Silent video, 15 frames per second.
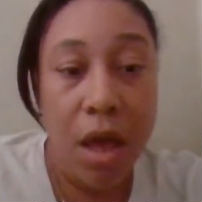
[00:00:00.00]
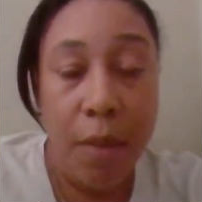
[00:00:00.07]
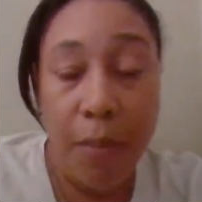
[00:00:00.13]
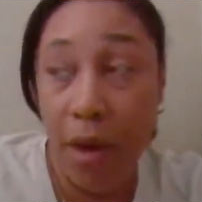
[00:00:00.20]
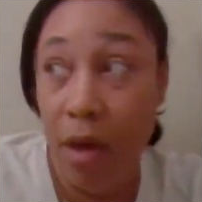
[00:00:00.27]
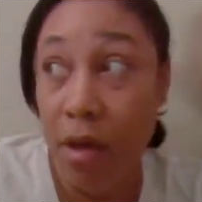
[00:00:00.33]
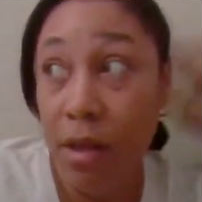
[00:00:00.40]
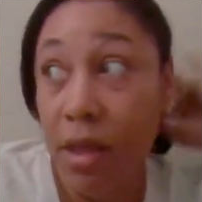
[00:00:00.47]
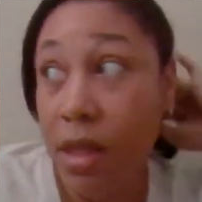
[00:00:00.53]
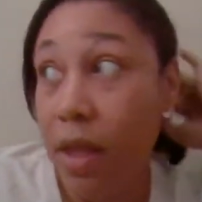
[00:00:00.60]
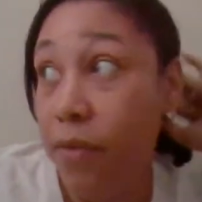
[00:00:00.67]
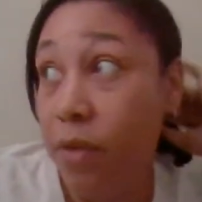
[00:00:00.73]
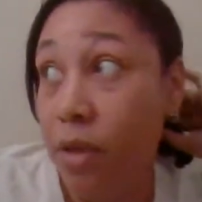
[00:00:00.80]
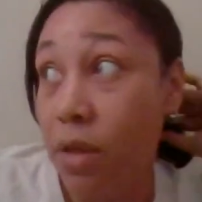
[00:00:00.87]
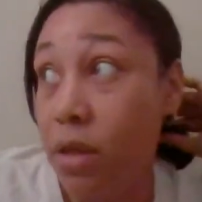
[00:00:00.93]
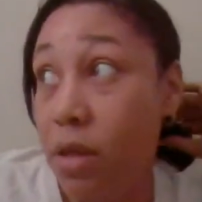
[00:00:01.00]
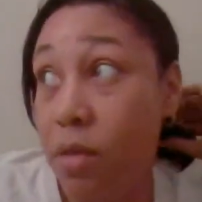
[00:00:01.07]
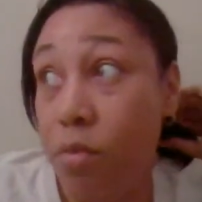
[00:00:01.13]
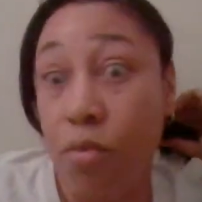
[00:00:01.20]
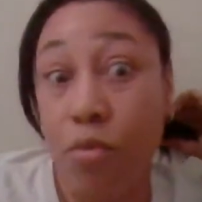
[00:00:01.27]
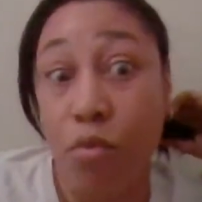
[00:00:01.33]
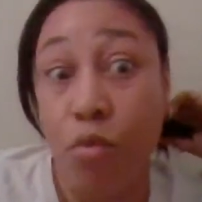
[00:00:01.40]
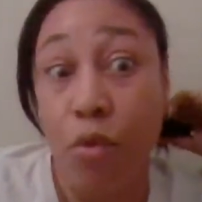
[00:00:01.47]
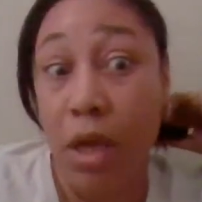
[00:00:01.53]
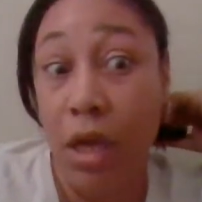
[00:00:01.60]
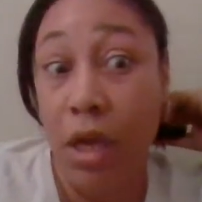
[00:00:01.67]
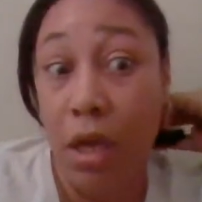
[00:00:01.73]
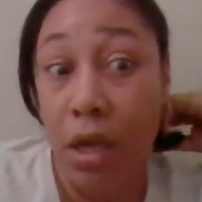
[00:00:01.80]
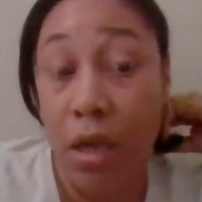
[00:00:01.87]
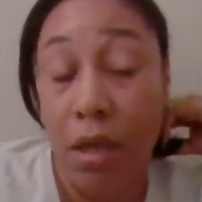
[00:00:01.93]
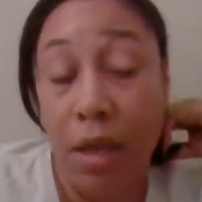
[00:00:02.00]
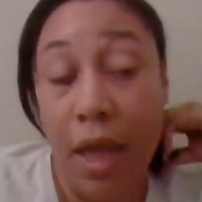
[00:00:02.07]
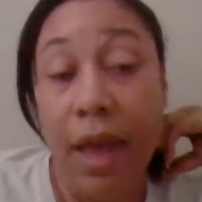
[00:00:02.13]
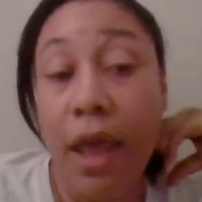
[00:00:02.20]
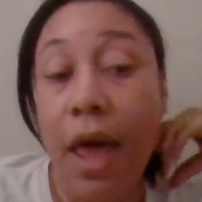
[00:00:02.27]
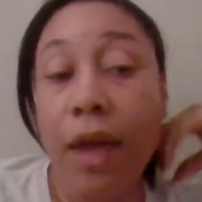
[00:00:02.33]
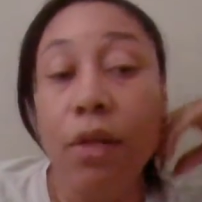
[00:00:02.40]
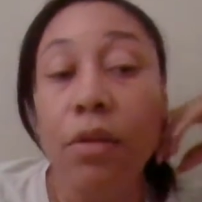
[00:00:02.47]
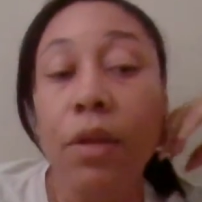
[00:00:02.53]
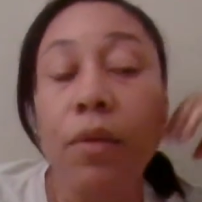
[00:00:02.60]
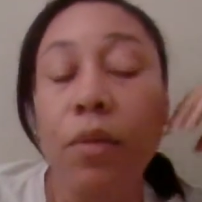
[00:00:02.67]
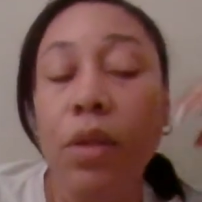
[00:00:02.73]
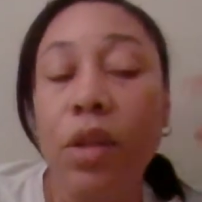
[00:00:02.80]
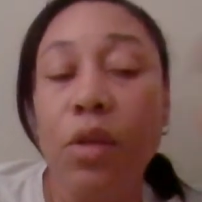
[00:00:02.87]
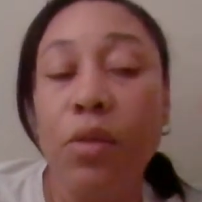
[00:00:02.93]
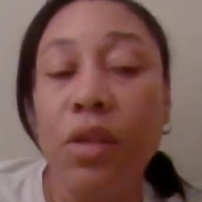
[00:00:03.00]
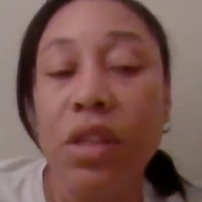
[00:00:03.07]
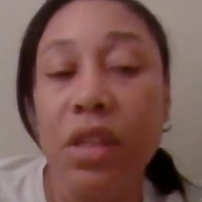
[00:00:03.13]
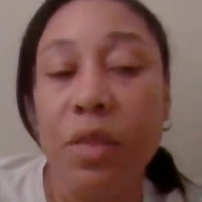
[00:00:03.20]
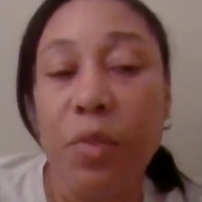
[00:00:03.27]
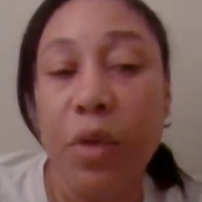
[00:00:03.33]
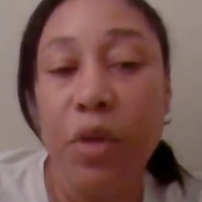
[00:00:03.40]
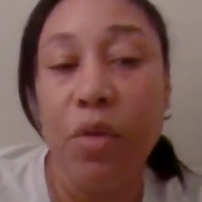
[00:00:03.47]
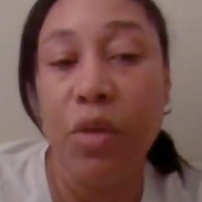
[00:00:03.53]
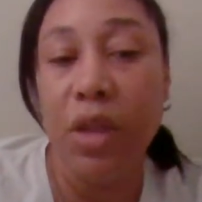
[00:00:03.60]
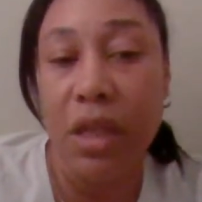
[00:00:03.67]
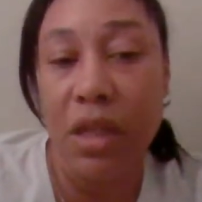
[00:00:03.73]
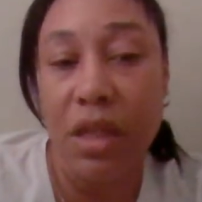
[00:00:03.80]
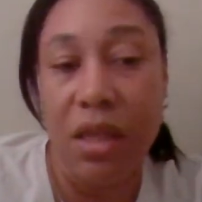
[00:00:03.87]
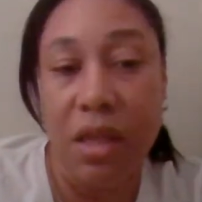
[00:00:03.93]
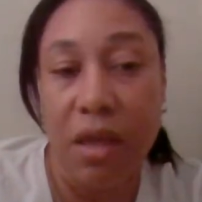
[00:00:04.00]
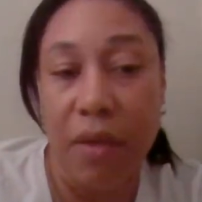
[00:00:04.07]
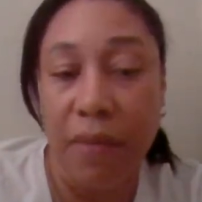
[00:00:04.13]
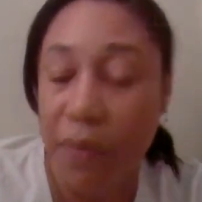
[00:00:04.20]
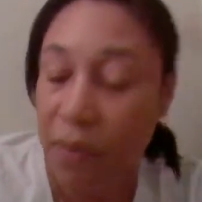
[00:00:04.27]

But her stuff looks way. I don't even want to know what she spent on that stuff.